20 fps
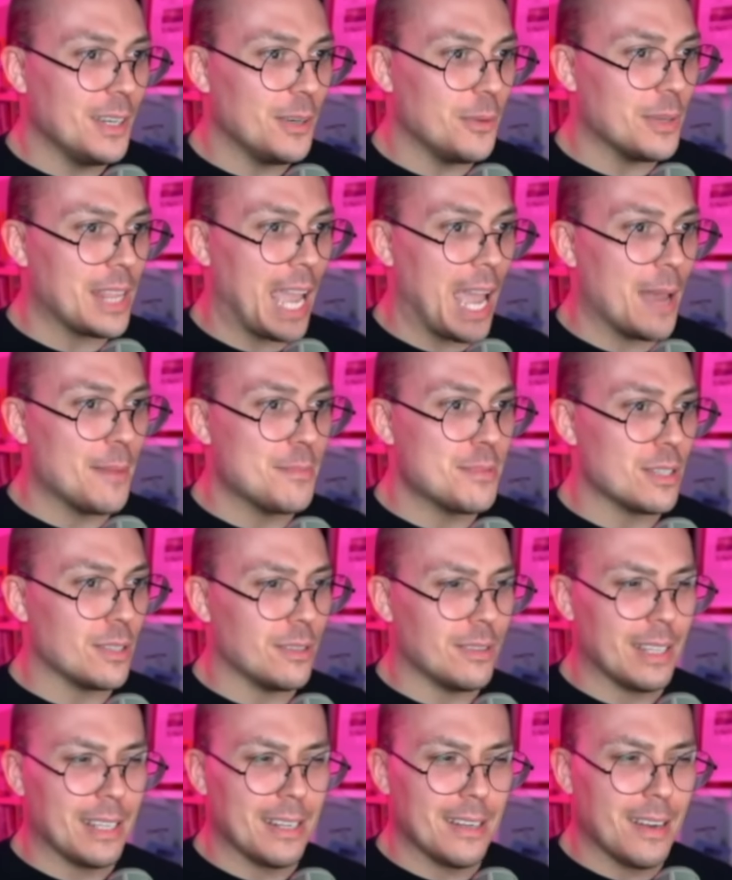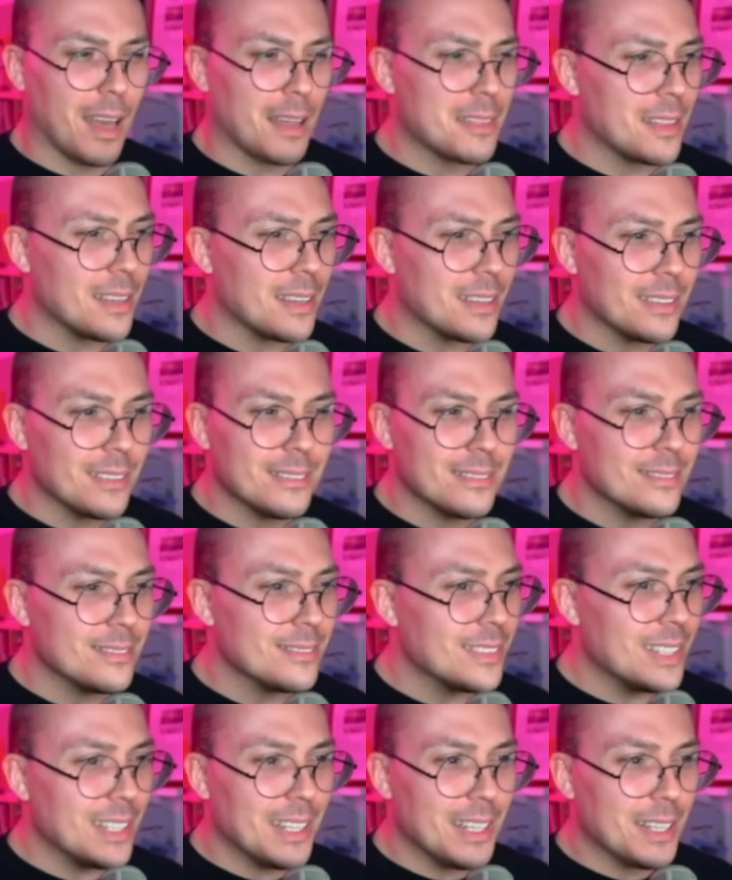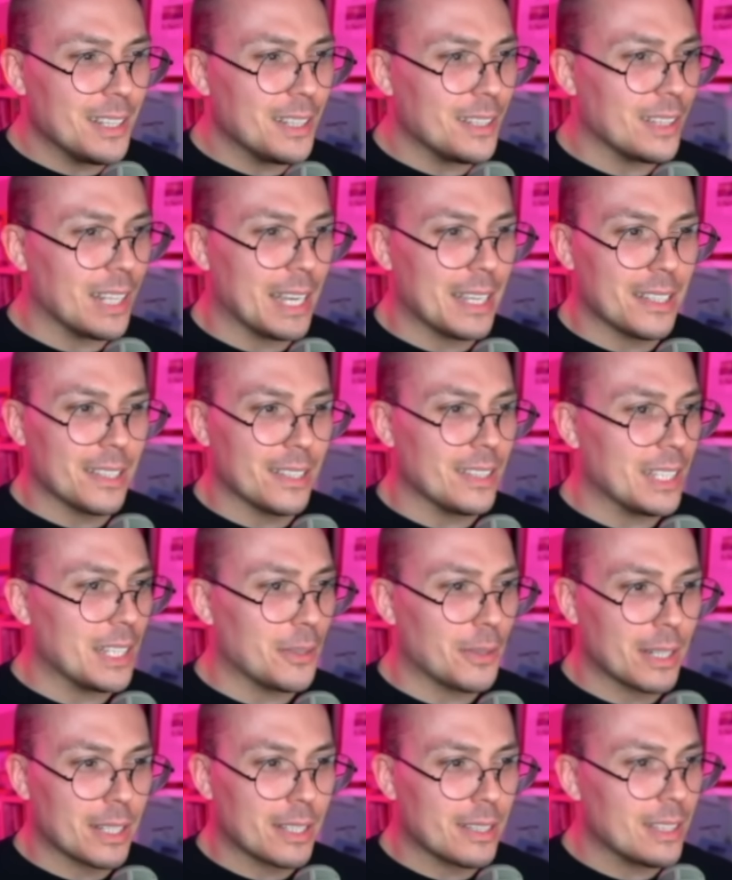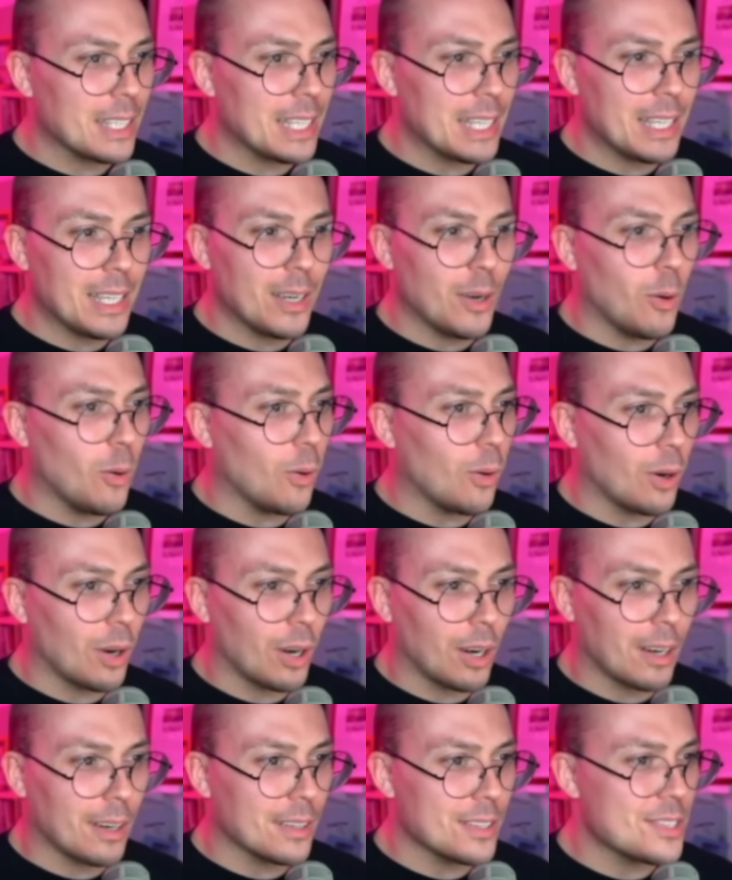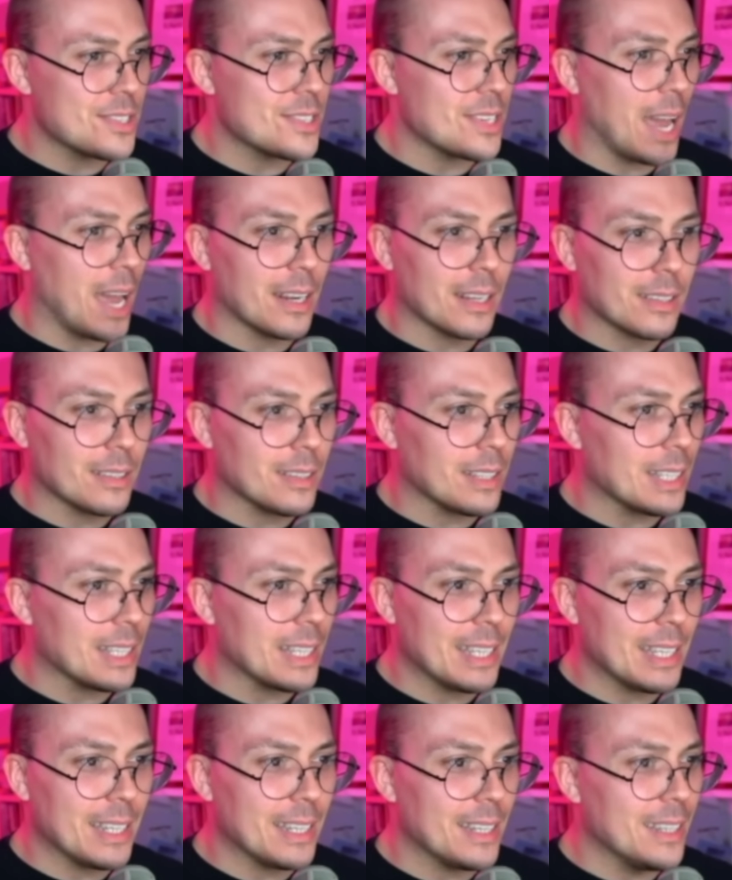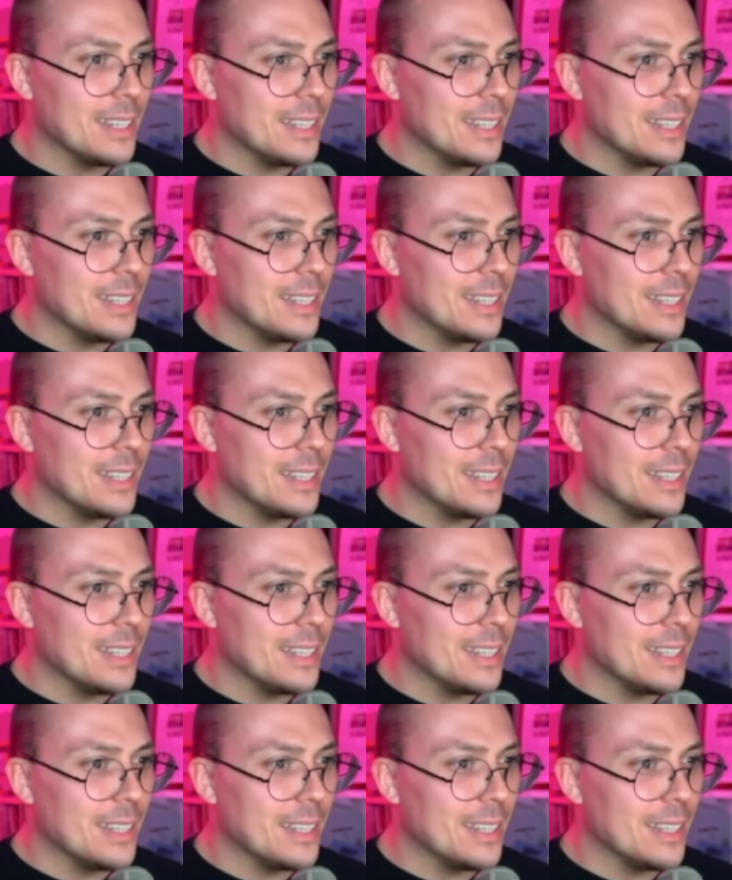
with absolutely nothing like lyrically or sonically,